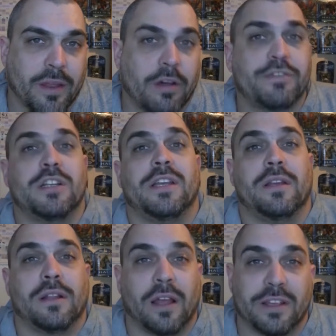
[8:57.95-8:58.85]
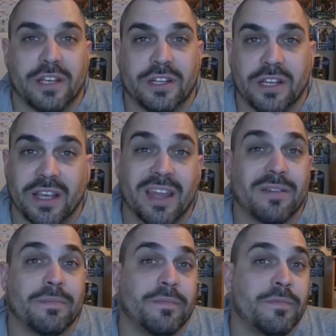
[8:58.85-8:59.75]
And obviously, like I said, you can get
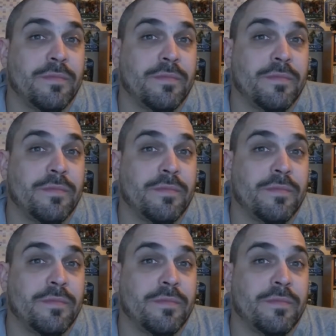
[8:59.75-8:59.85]
them